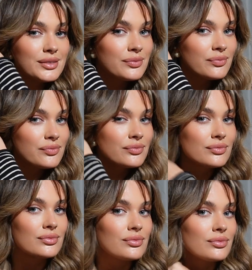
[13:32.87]

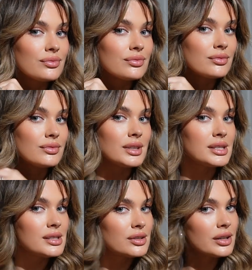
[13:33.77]

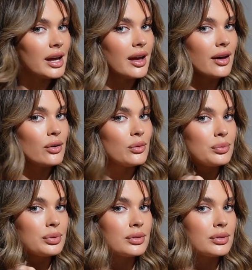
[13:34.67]
This is gonna help